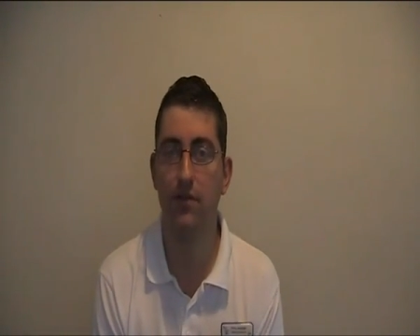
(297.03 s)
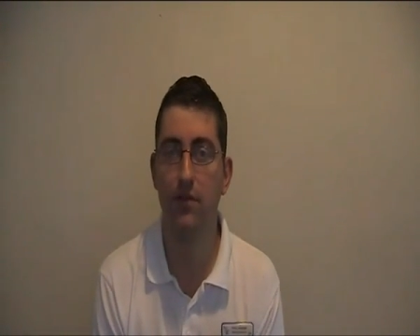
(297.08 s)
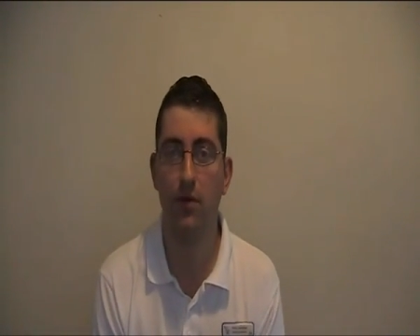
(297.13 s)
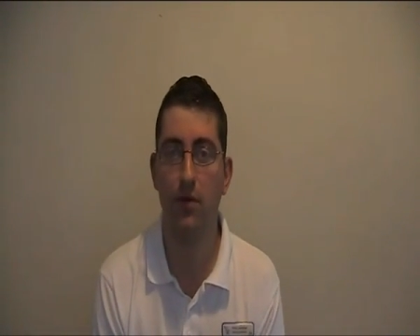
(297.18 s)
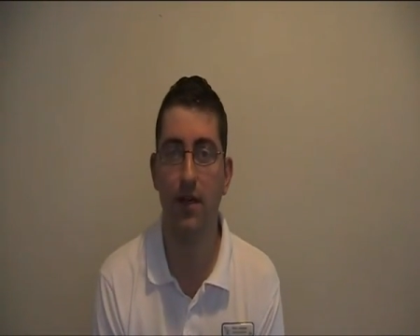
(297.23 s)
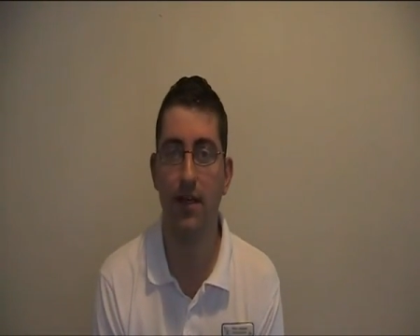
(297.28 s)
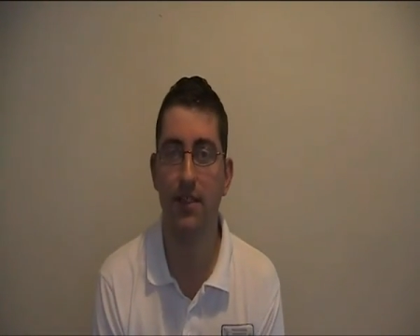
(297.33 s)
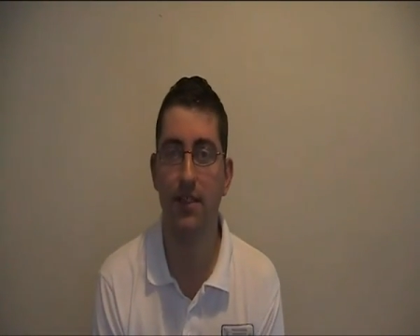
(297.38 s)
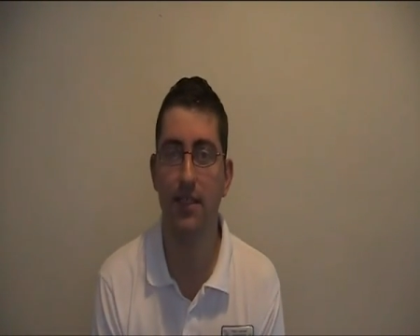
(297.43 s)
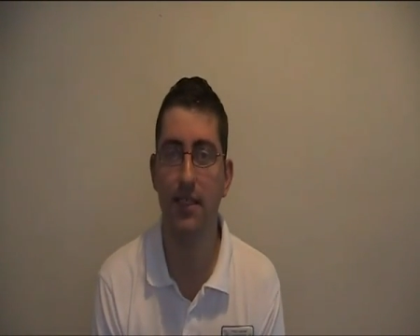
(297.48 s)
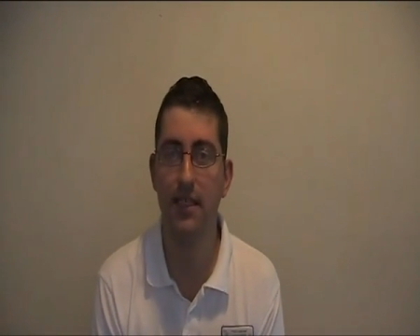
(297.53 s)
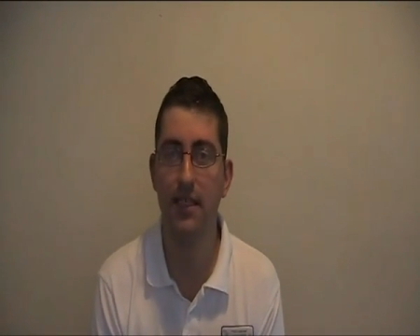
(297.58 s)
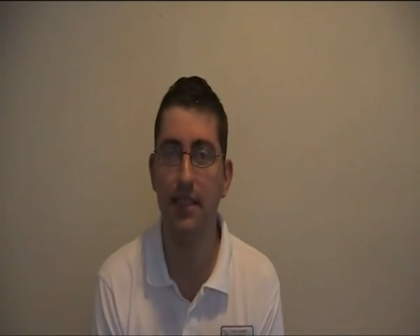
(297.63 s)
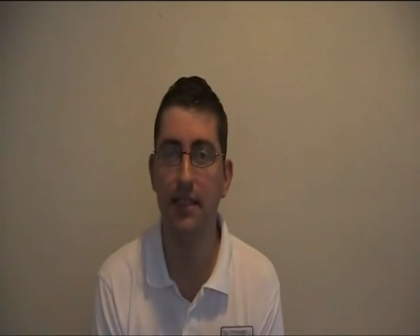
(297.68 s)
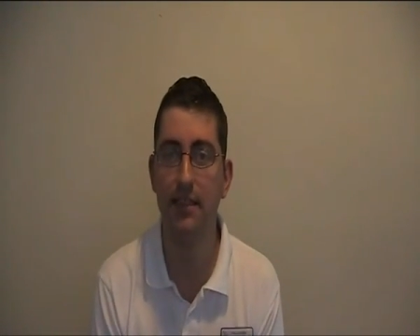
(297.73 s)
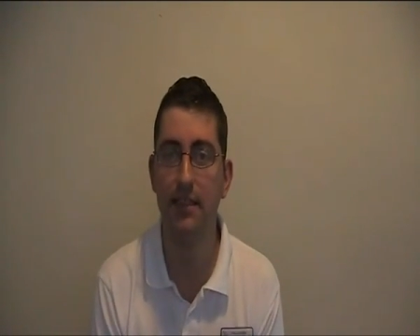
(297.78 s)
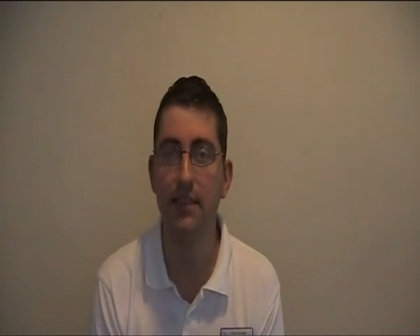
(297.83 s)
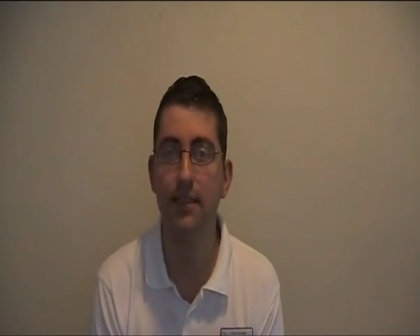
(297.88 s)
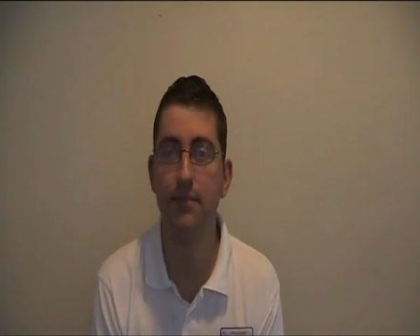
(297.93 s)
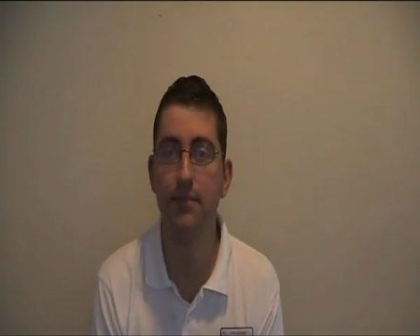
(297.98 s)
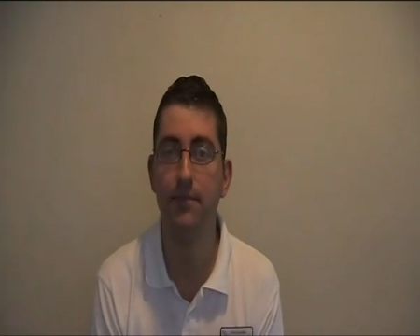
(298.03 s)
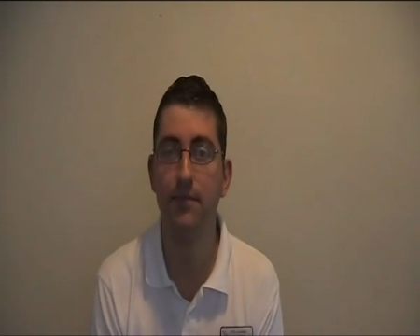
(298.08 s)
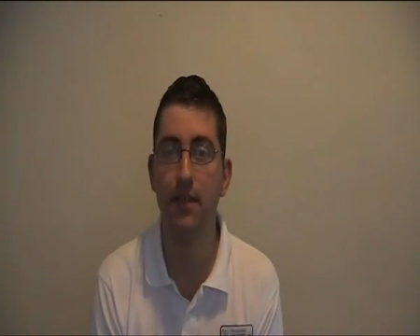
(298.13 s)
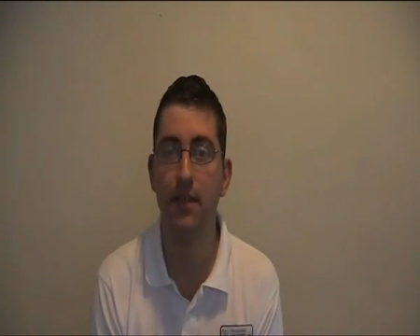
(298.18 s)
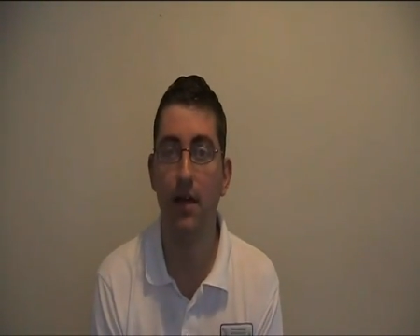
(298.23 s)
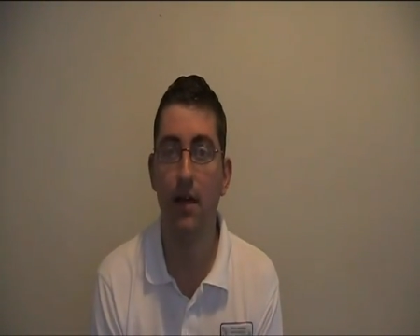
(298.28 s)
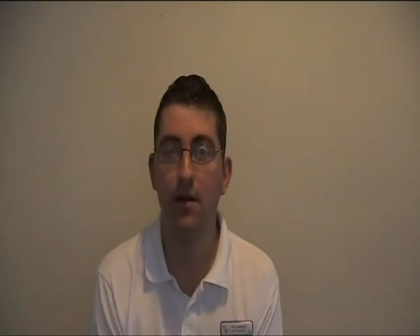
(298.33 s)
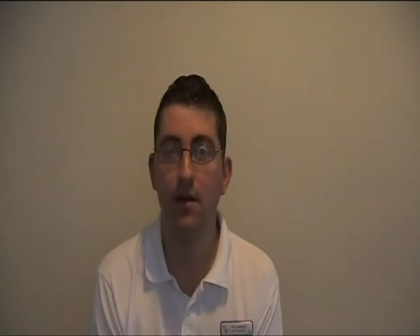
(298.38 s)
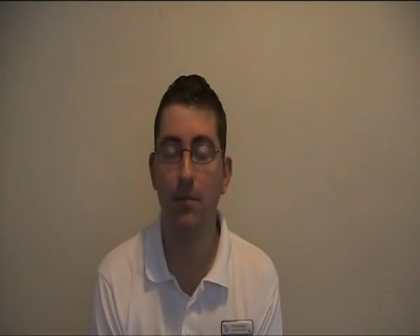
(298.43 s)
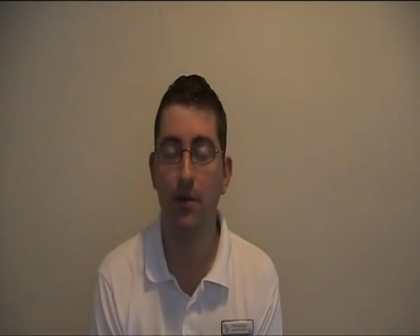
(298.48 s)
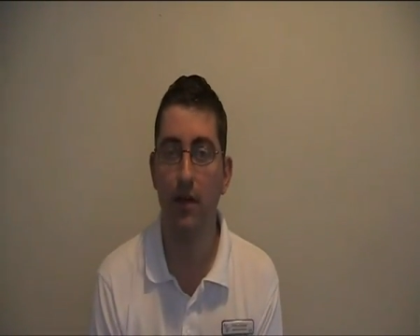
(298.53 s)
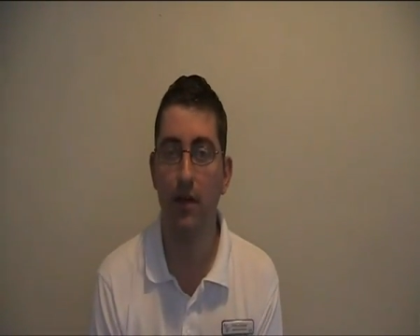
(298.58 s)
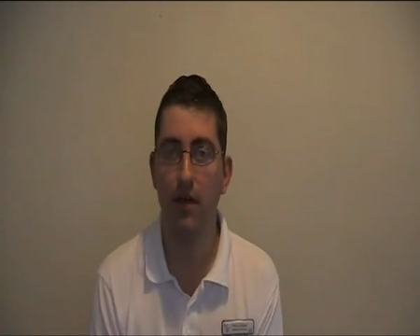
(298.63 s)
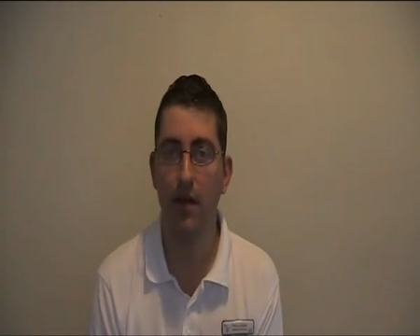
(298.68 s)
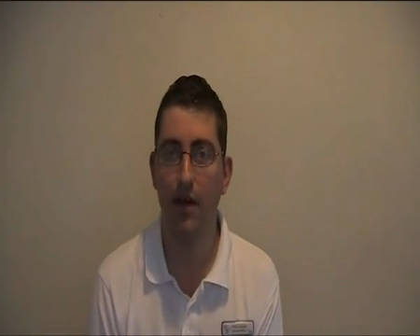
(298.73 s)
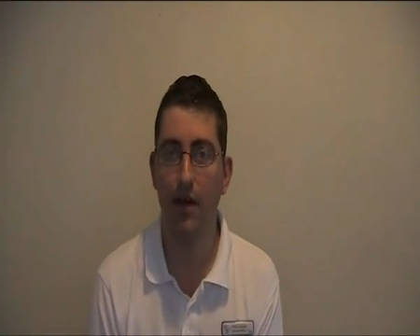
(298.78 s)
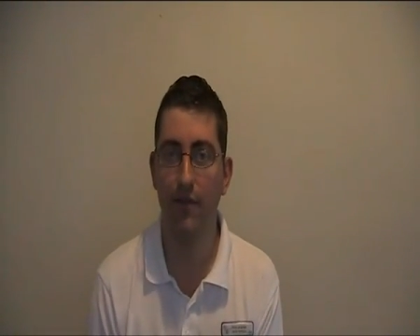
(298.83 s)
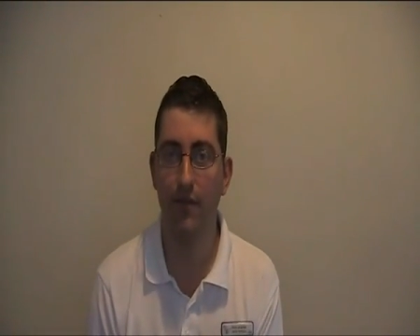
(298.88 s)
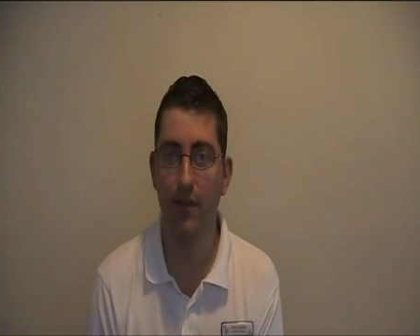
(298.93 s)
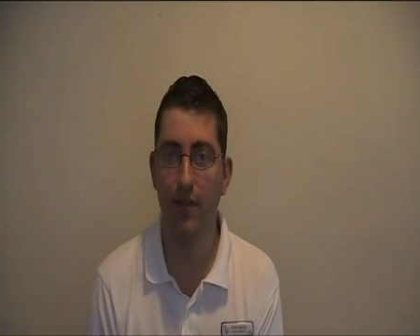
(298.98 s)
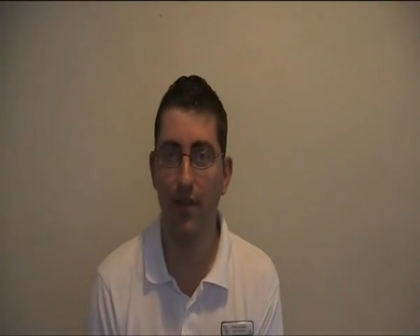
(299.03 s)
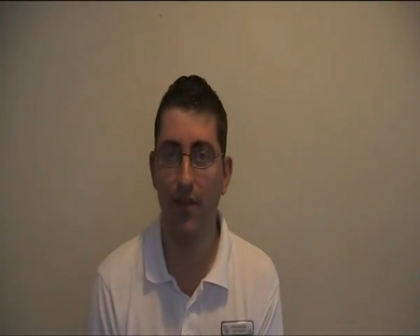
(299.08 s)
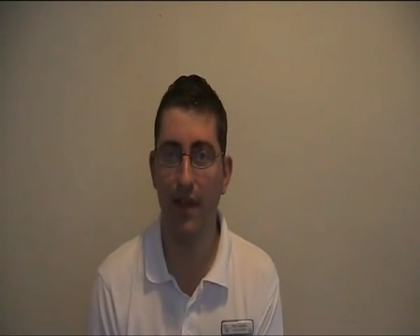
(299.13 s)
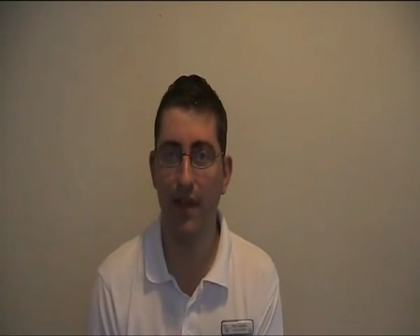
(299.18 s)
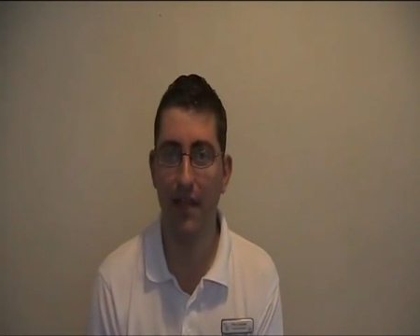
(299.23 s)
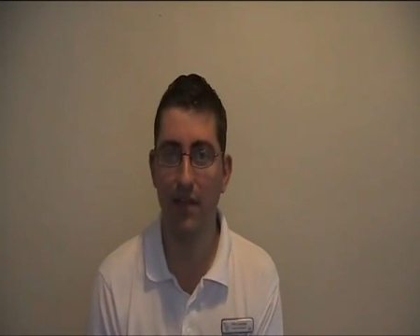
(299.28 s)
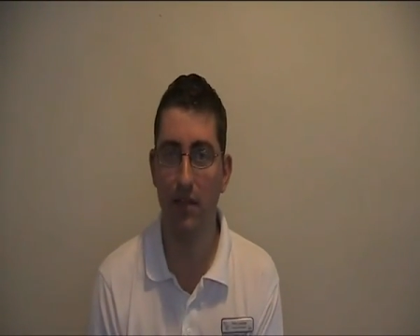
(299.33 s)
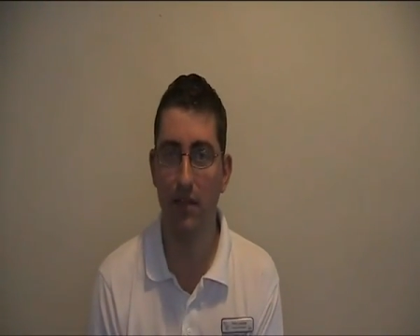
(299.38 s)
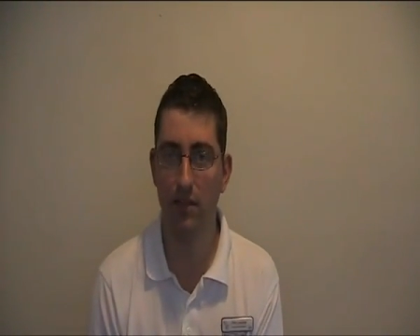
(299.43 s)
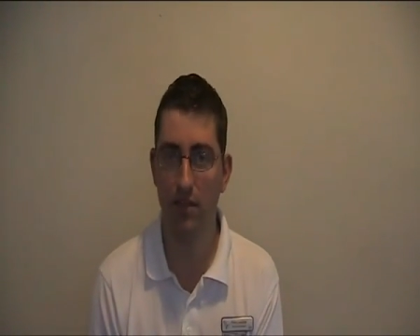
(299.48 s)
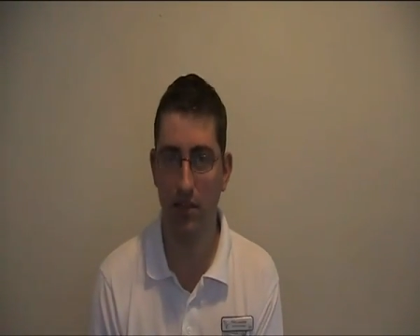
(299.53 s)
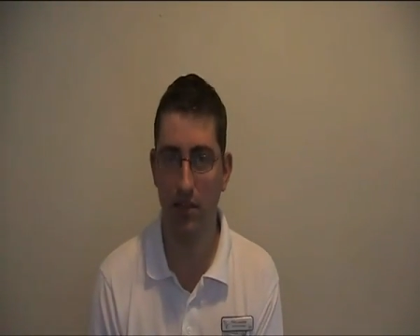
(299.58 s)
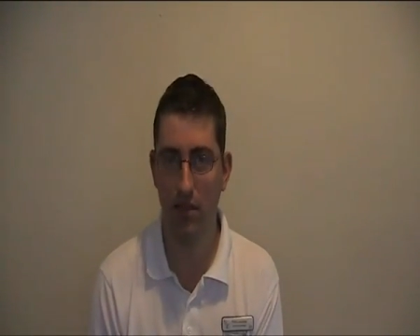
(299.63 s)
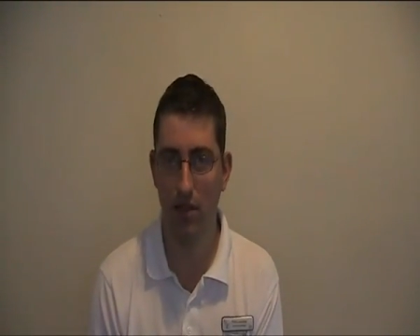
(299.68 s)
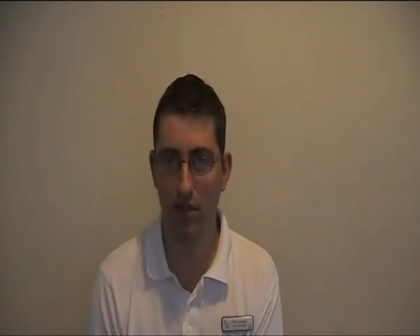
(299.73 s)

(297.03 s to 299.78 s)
off quite easy, but you have to then